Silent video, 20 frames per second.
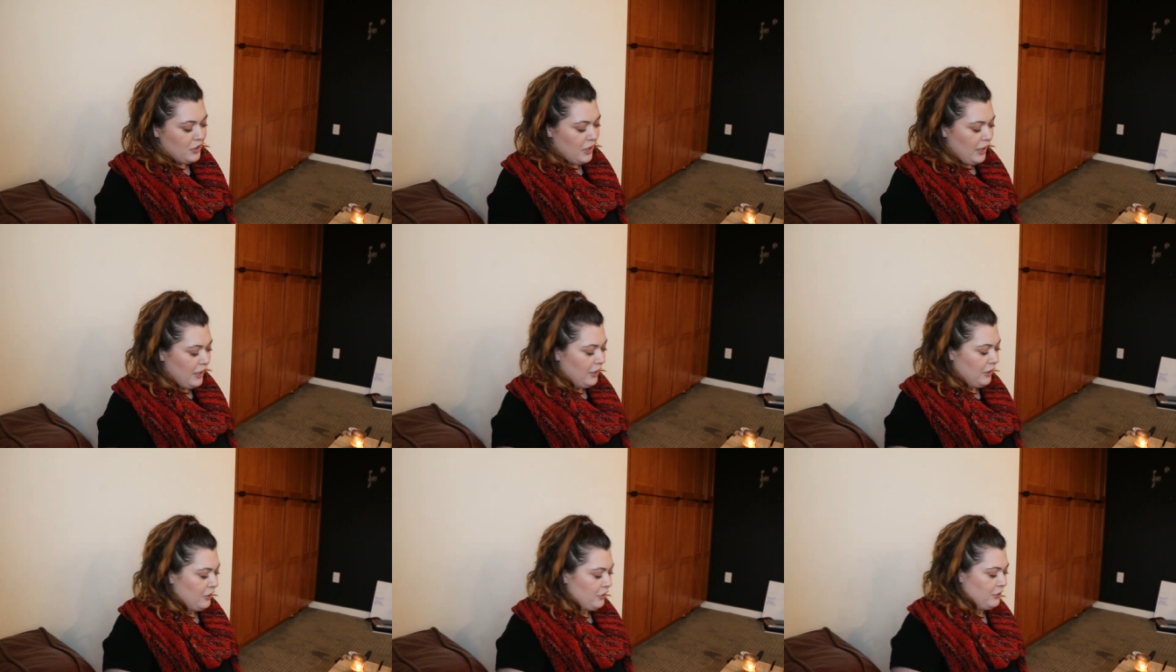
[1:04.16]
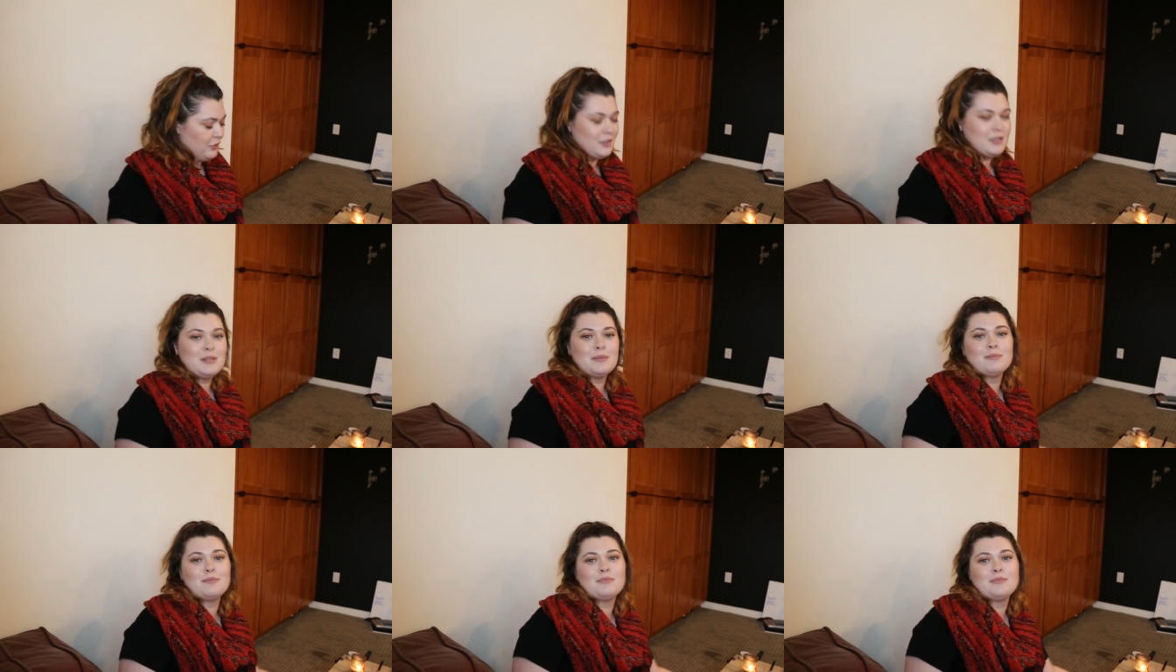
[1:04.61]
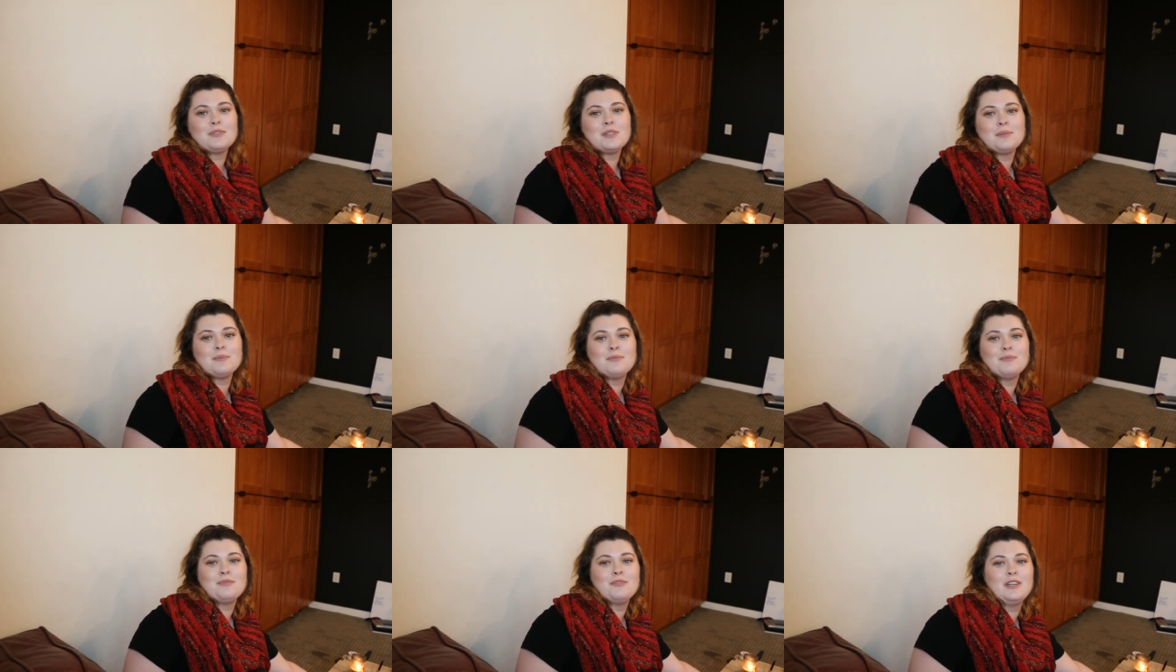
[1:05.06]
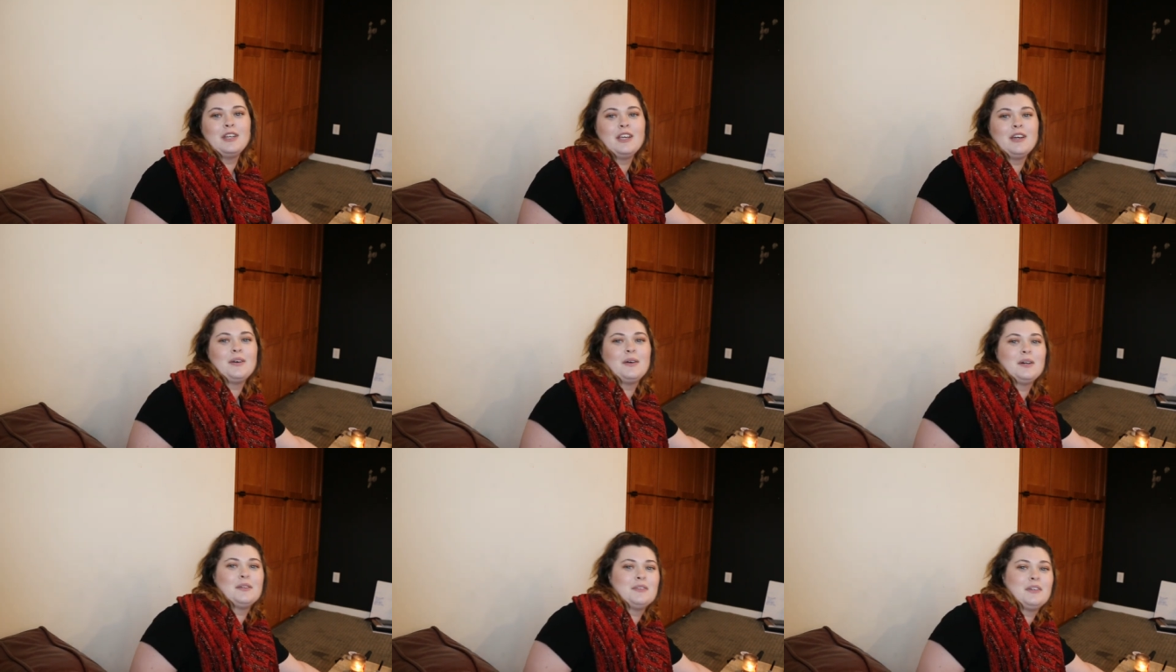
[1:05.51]
try and include some
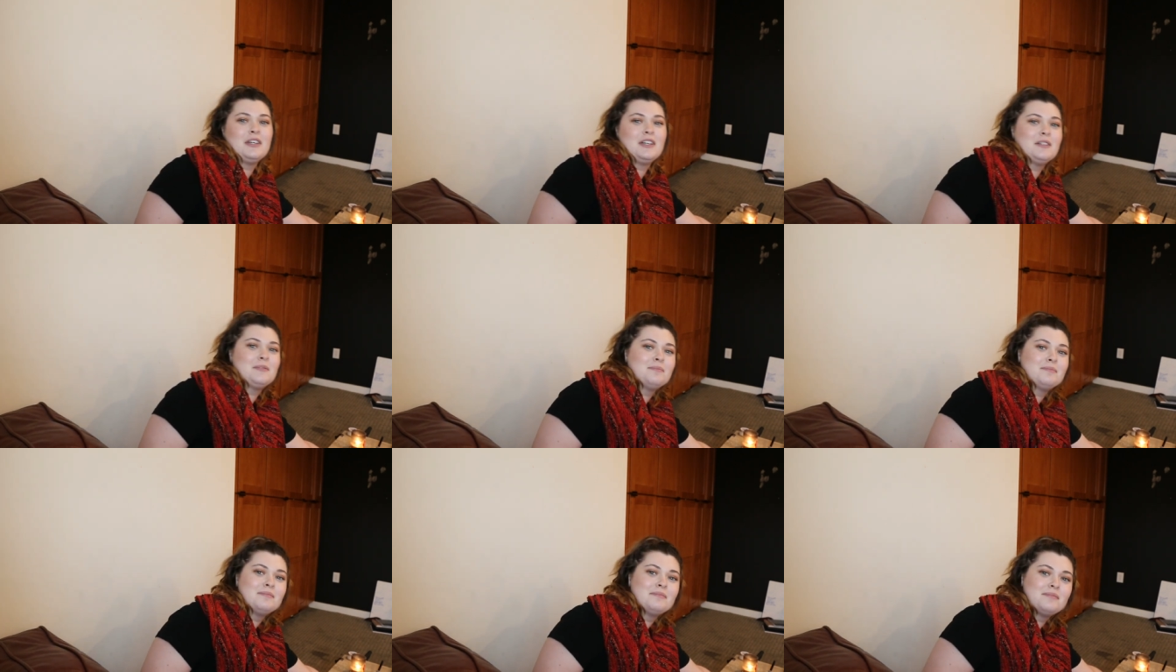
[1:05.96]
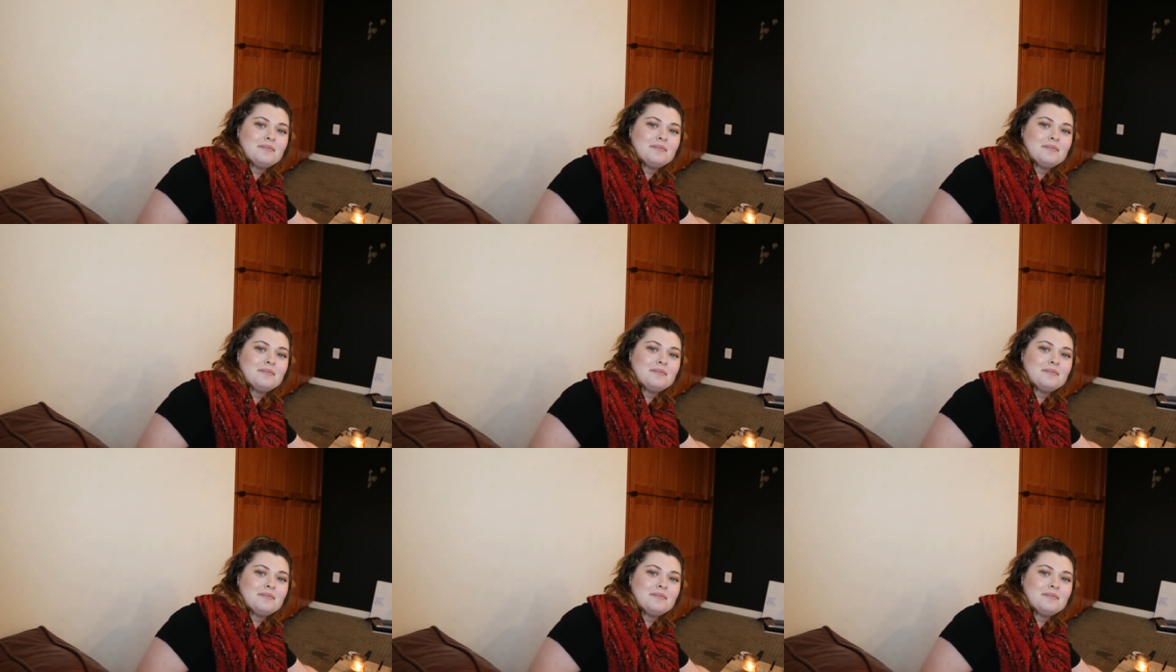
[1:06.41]
video of him